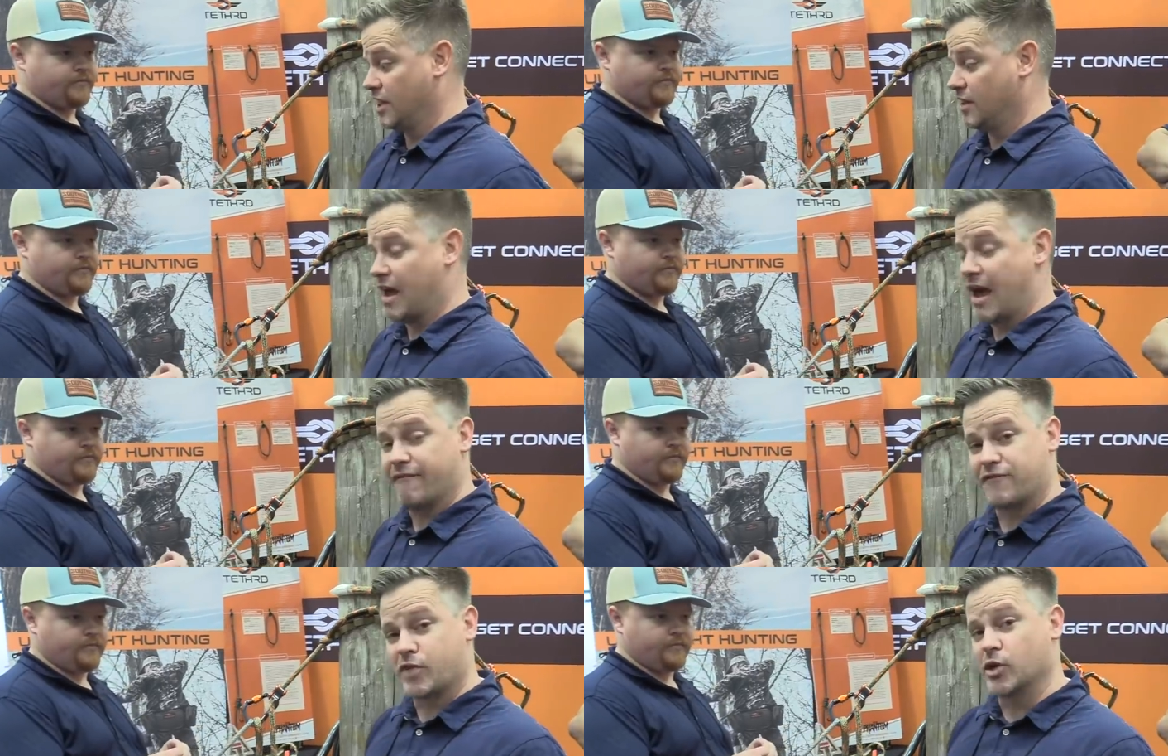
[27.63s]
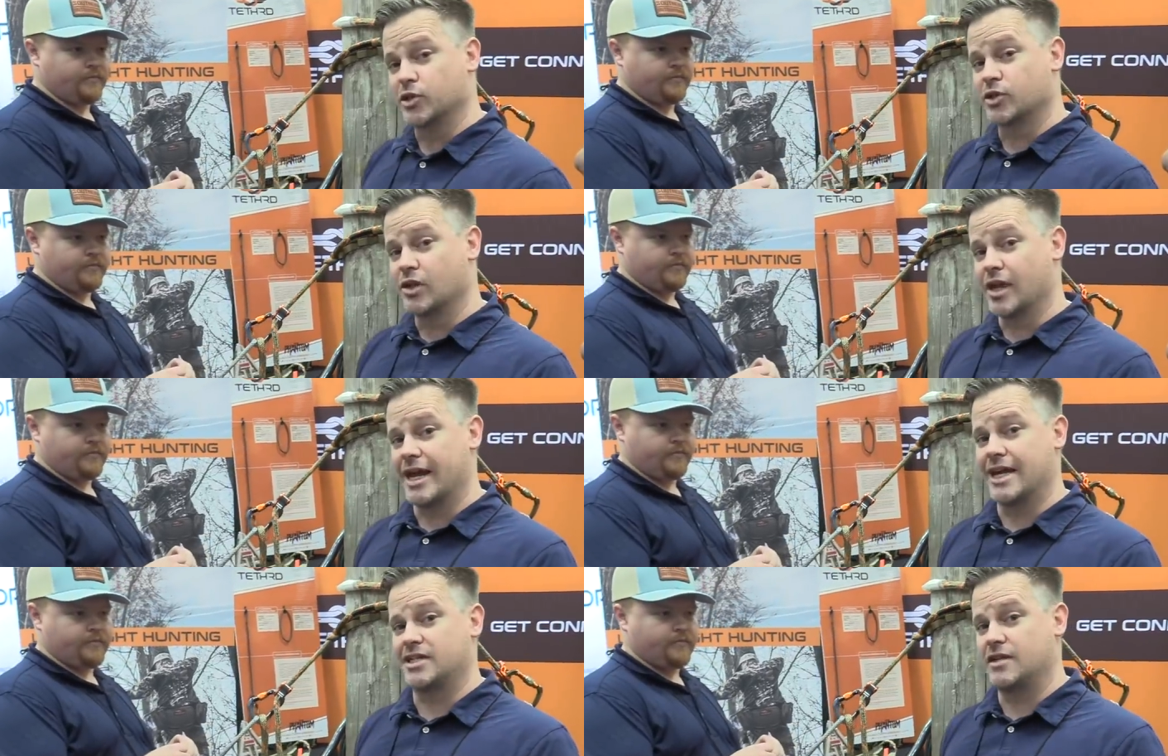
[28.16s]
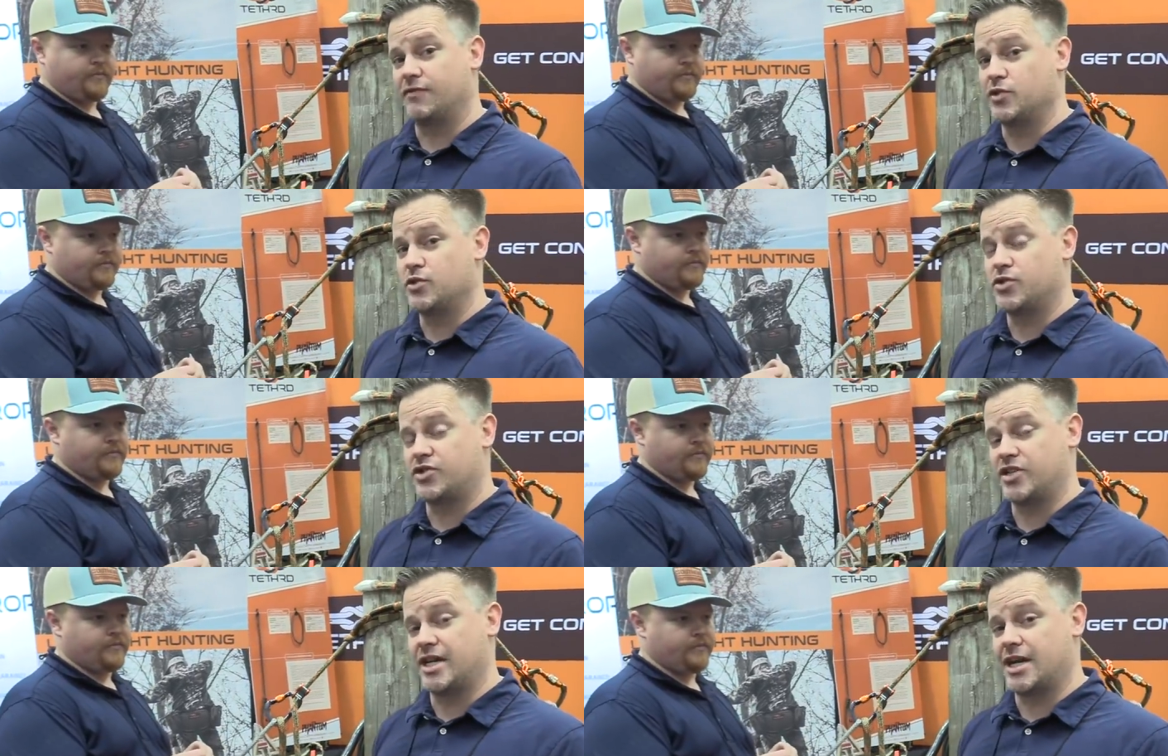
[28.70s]
Speaker 1: At, at first glance, if you
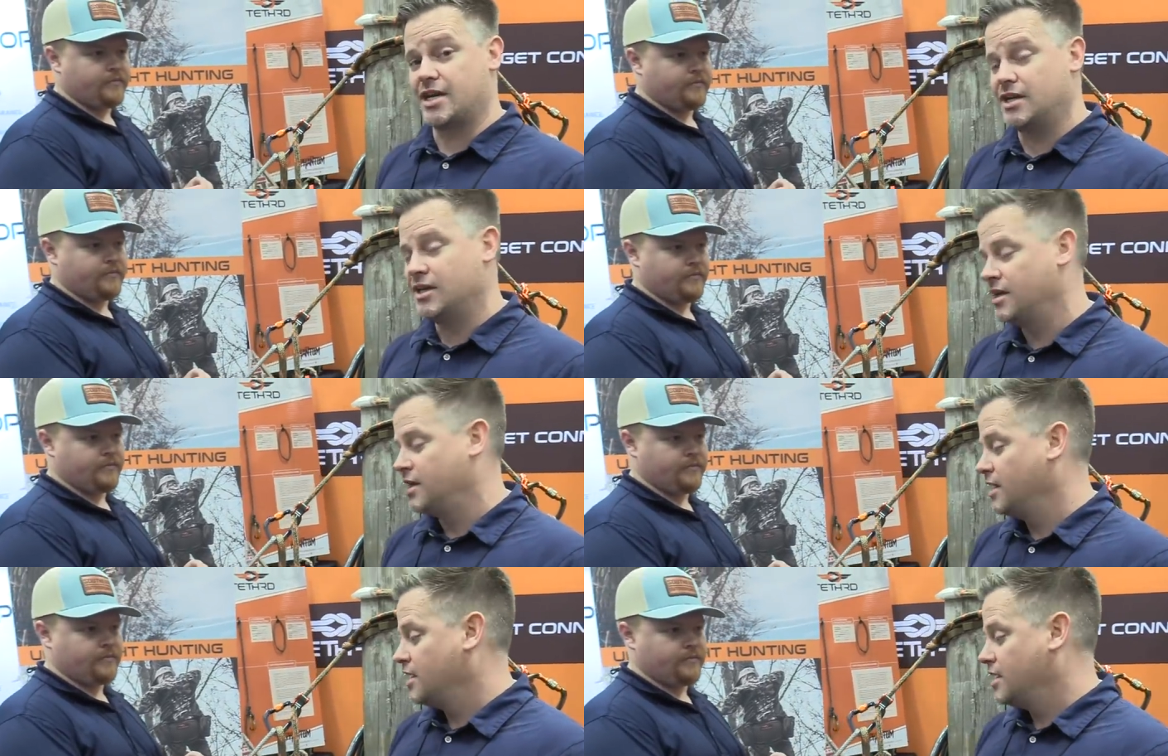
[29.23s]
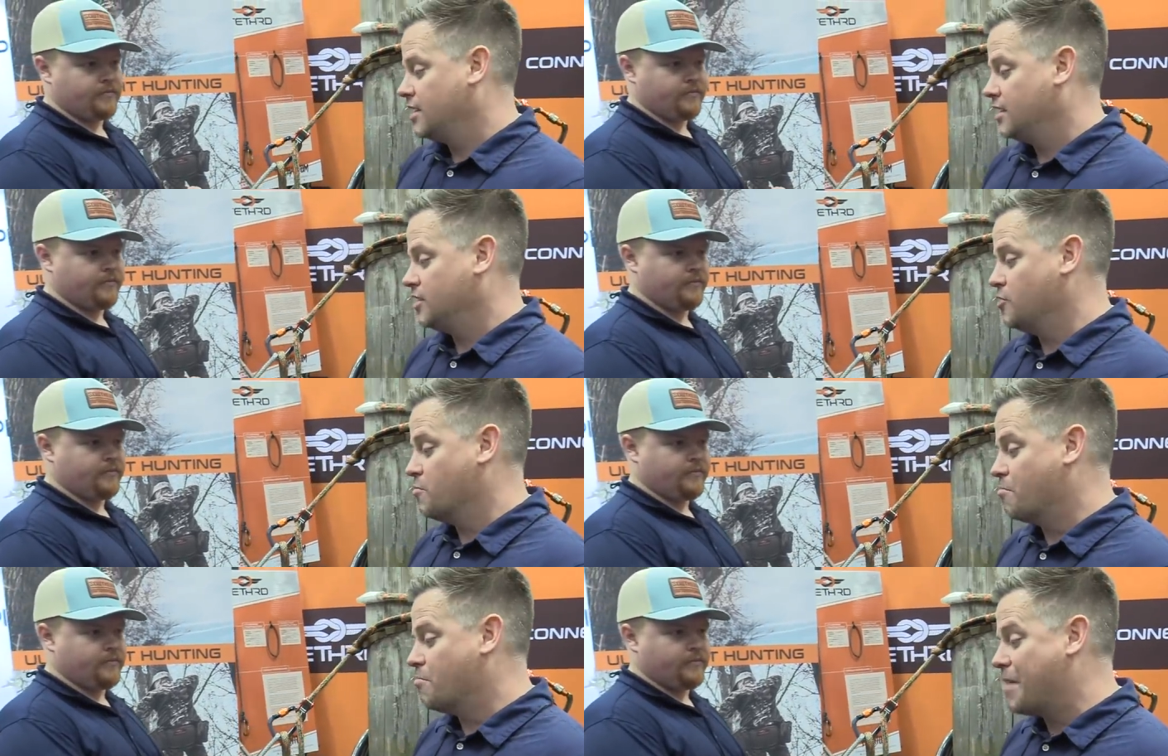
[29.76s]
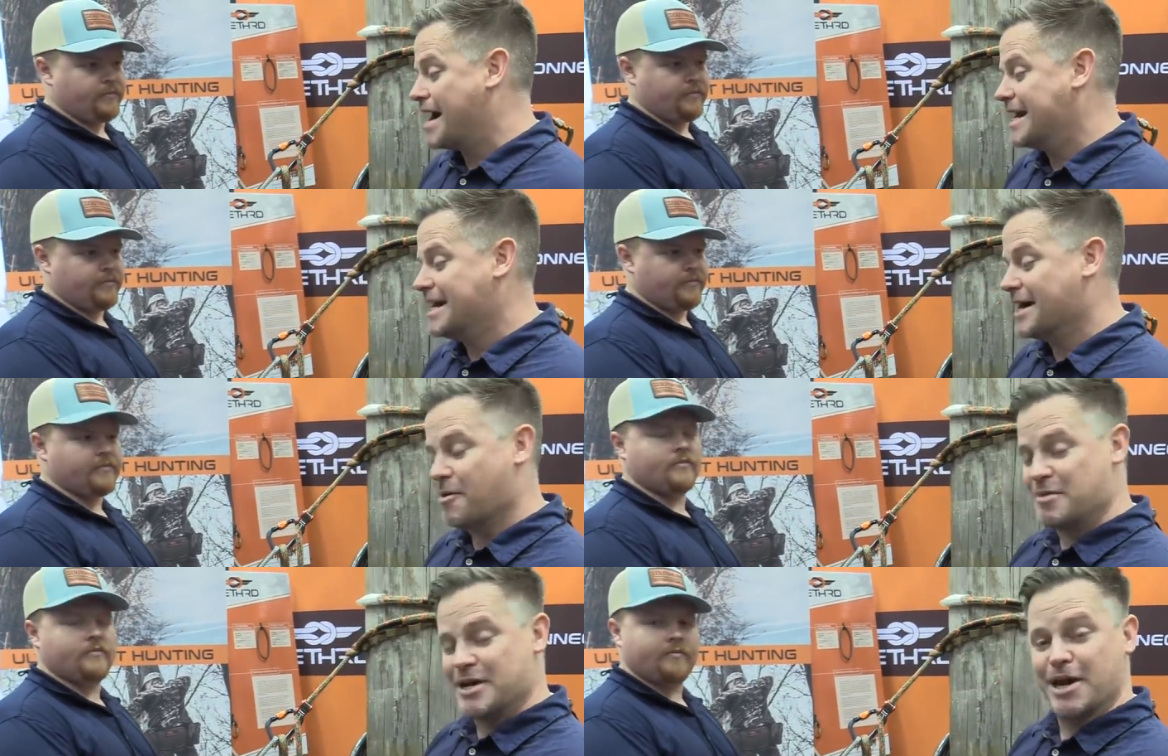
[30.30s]
see it, you might
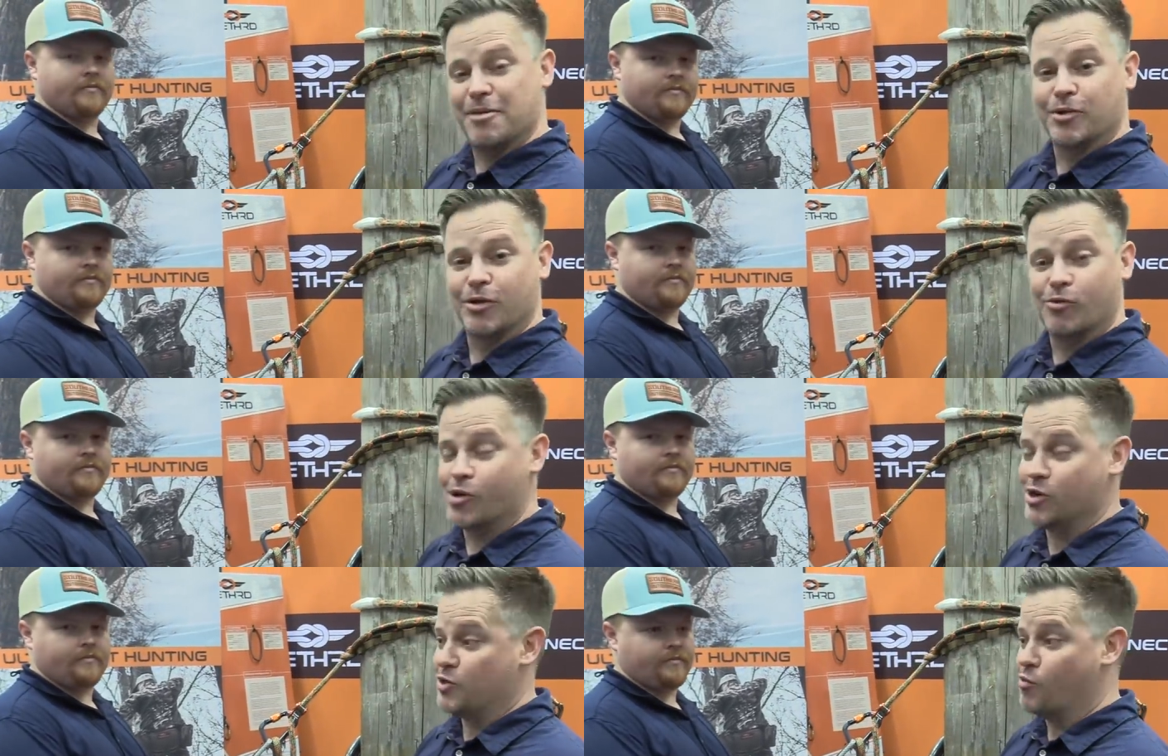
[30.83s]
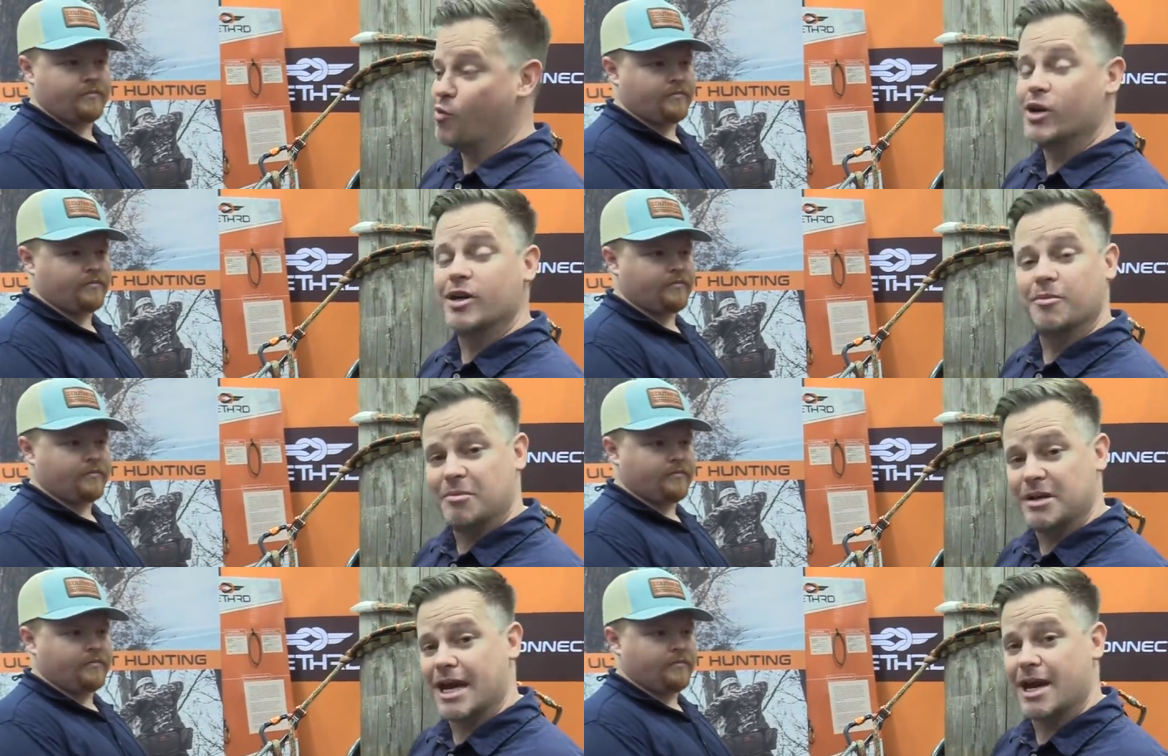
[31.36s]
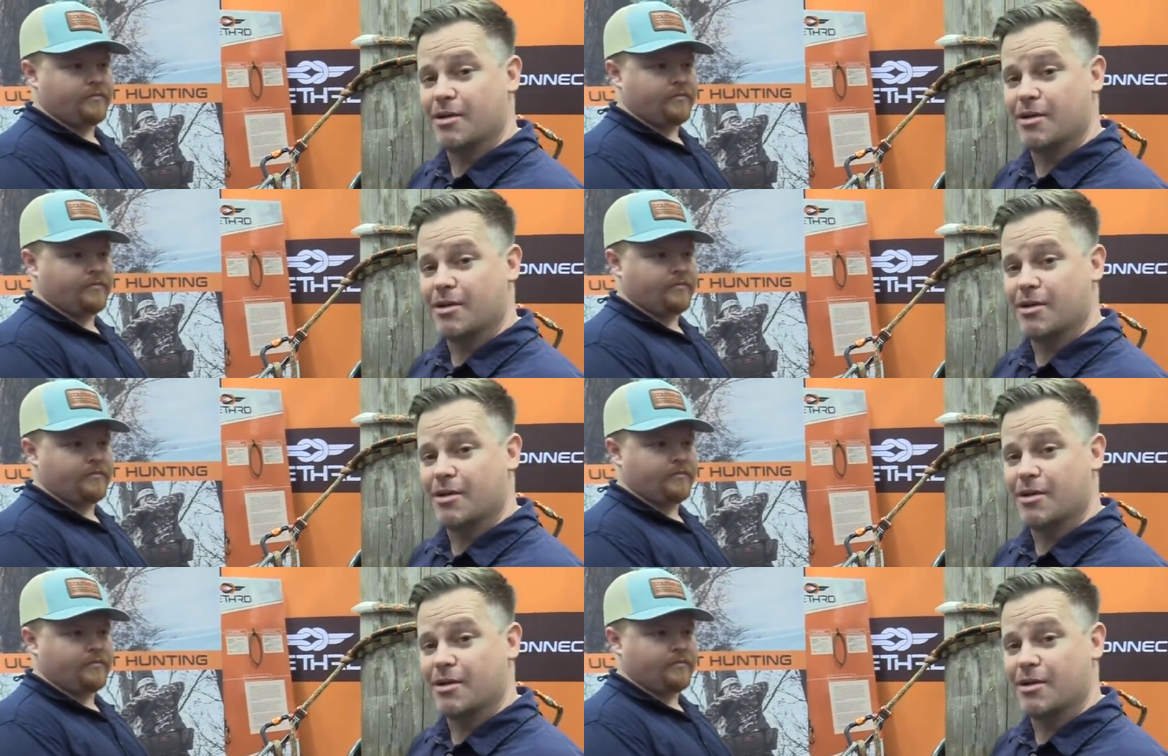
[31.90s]
not be able to, well, you wouldn't be